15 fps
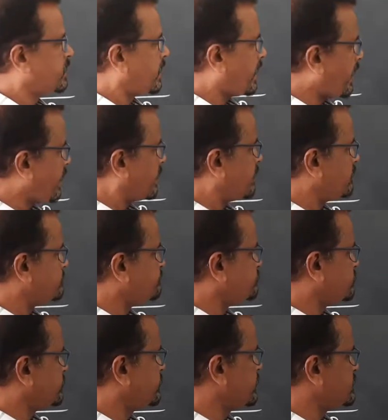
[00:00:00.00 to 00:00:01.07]
And
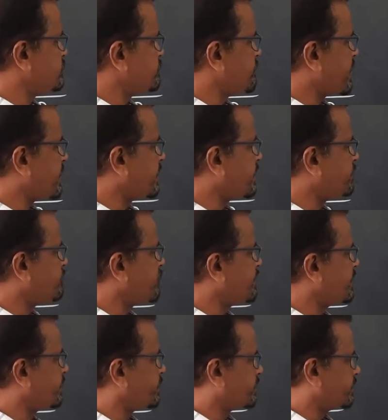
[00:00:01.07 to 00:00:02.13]
this magnetic
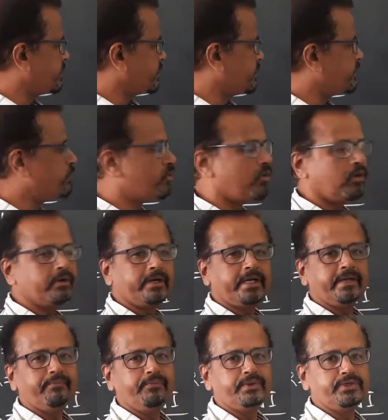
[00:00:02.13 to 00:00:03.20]
moment, new
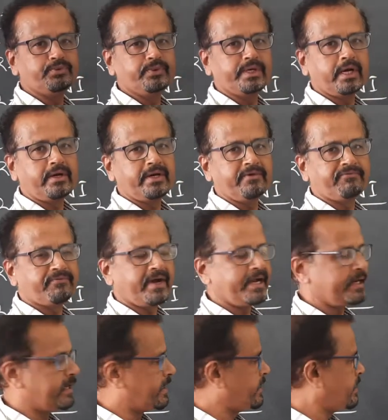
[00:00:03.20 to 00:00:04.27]
quantity which we are
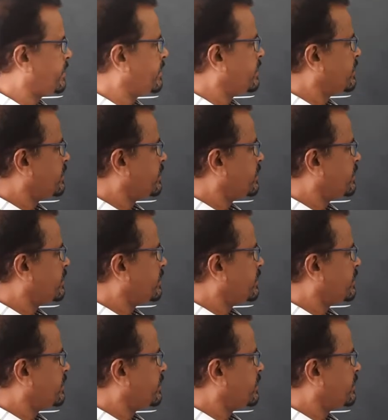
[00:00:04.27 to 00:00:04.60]
defining,